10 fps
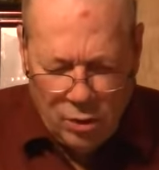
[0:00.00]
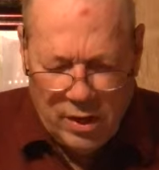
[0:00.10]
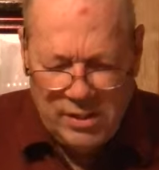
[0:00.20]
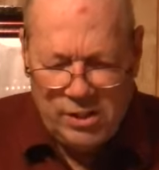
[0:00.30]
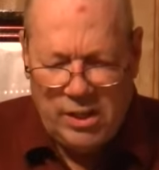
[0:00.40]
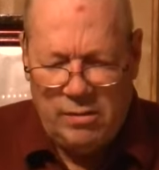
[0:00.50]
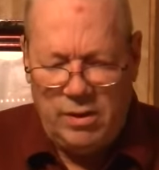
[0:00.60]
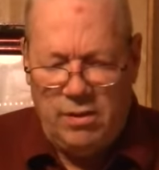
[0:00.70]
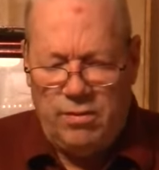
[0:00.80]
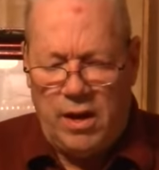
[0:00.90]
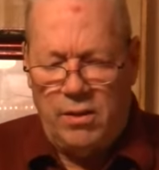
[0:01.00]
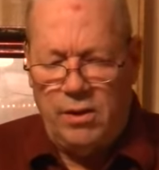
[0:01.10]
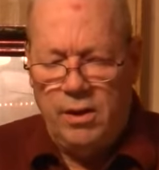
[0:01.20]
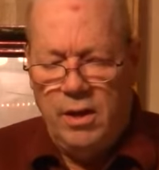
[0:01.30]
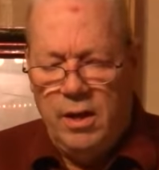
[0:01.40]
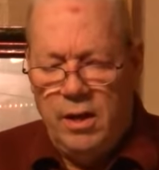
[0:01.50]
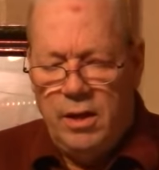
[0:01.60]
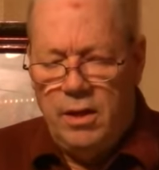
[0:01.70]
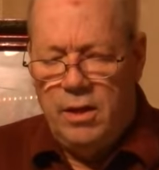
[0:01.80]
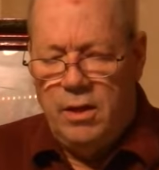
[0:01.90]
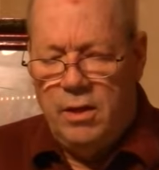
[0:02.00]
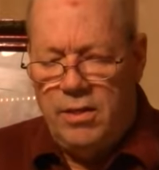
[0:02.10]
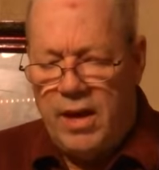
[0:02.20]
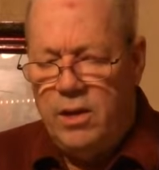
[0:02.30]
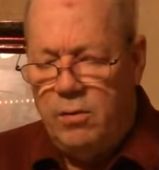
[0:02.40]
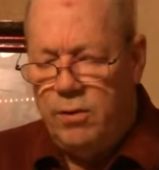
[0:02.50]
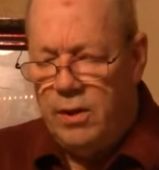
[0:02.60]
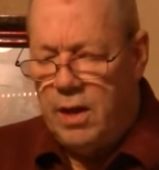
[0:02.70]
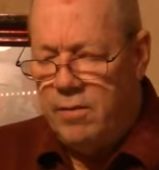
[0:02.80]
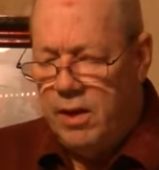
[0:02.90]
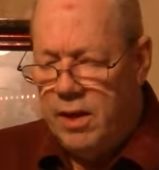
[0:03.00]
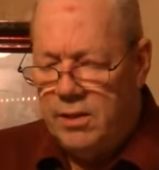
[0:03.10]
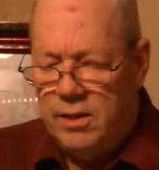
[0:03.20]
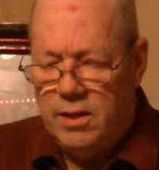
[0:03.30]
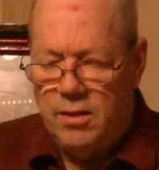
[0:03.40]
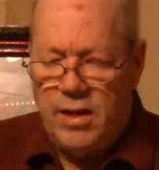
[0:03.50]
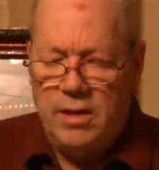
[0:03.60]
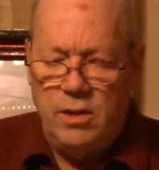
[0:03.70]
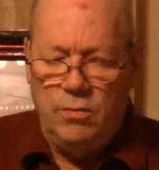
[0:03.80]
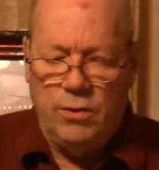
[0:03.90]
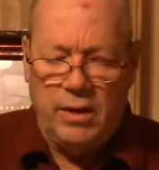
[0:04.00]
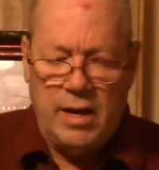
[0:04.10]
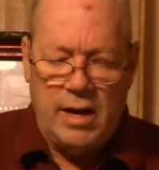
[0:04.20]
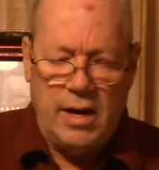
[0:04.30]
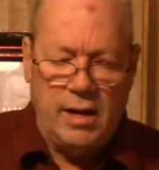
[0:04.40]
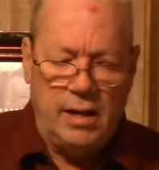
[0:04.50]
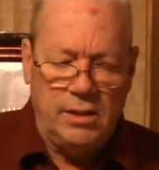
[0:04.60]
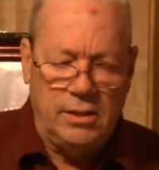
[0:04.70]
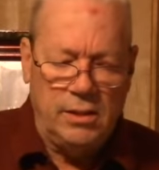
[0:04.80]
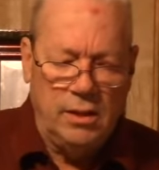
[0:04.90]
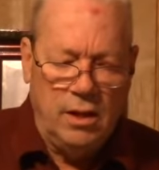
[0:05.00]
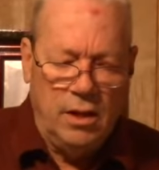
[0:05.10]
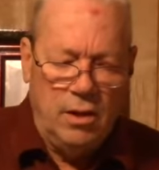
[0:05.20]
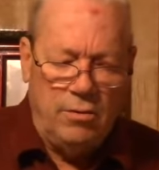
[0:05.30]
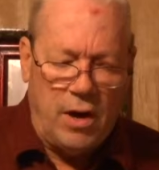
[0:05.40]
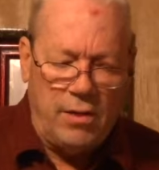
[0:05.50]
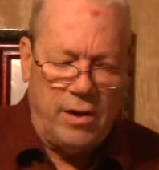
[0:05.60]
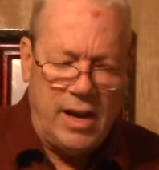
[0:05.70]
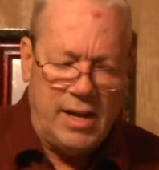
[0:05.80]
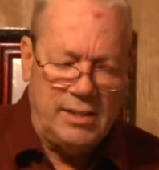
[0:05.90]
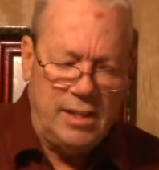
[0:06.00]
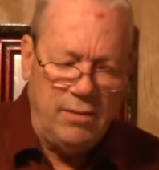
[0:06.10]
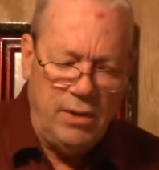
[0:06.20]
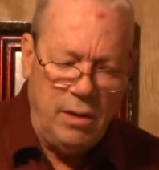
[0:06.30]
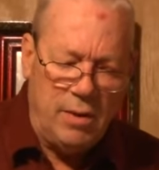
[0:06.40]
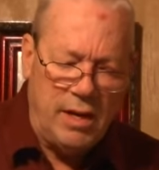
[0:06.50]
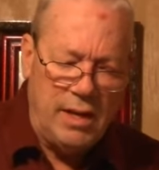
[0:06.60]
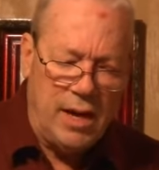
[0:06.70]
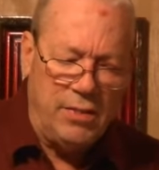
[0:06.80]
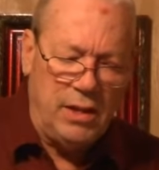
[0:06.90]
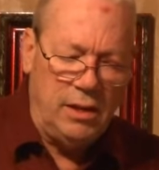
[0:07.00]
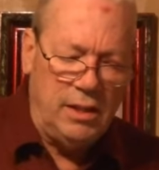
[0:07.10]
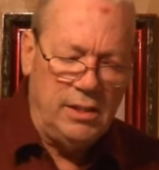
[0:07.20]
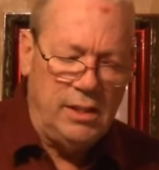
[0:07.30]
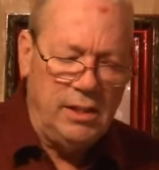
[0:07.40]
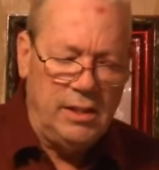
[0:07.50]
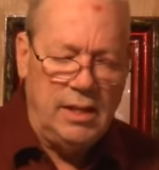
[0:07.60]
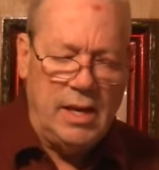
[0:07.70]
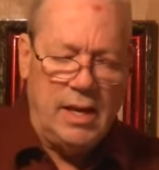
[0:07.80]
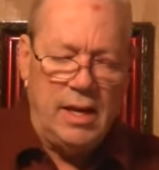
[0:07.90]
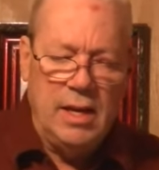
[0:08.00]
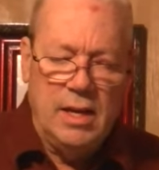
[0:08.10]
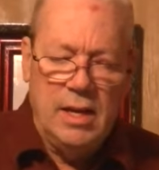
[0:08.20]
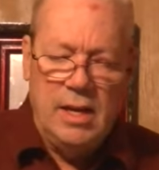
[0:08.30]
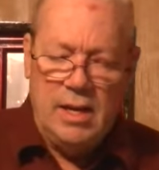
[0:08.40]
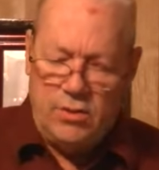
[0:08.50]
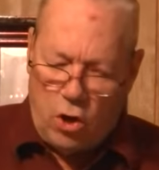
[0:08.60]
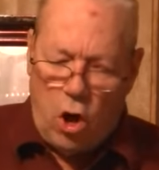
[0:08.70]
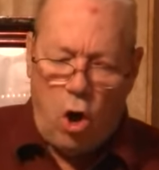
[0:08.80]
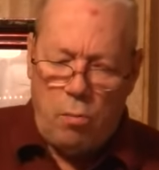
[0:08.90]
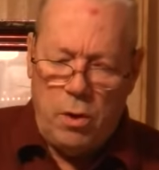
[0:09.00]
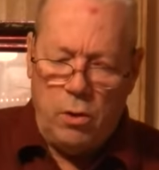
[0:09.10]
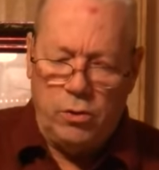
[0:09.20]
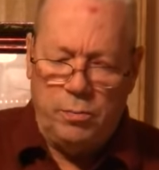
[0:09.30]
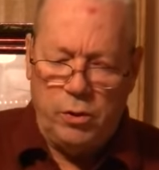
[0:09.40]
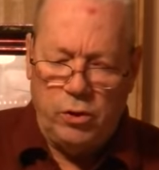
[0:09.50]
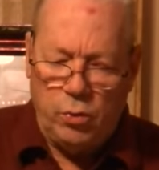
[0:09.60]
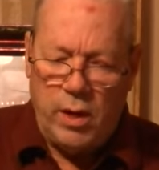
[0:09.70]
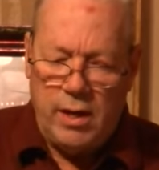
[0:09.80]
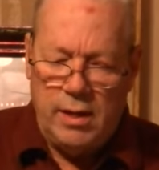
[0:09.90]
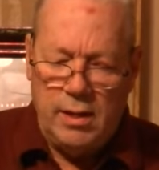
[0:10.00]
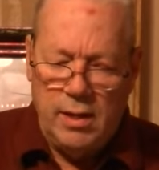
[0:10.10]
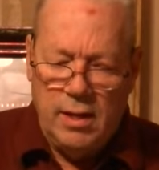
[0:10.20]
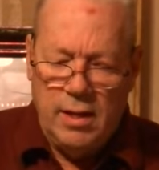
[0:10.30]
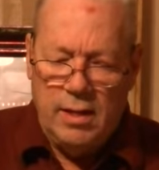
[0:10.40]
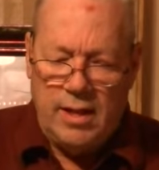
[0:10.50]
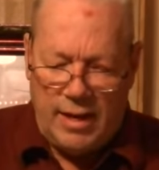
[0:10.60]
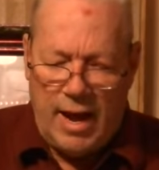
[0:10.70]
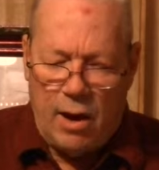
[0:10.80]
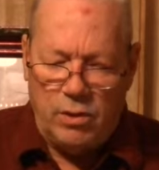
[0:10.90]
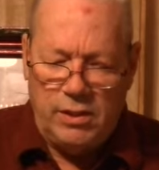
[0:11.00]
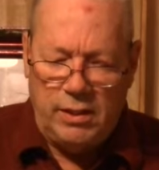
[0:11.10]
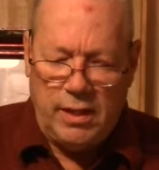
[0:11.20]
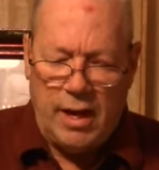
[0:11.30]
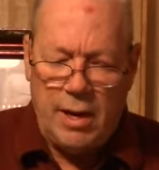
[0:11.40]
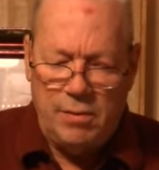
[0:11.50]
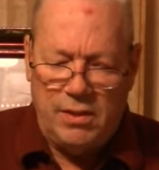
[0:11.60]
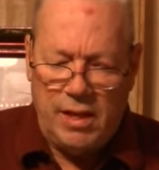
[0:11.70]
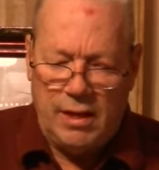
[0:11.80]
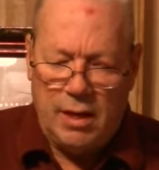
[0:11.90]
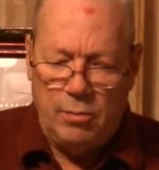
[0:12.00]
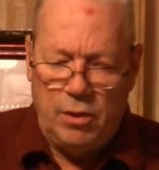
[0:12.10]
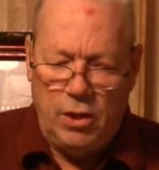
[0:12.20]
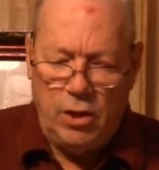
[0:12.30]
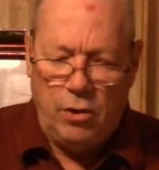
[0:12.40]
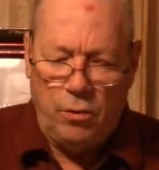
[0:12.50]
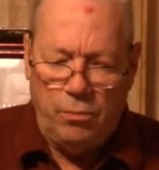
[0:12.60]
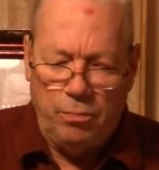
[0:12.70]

Gracious Heavenly Father, thank you for loving us. Thank you for caring us. Father, I ask that if anybody out there listening today is almost persuaded that now is the time that they come to you.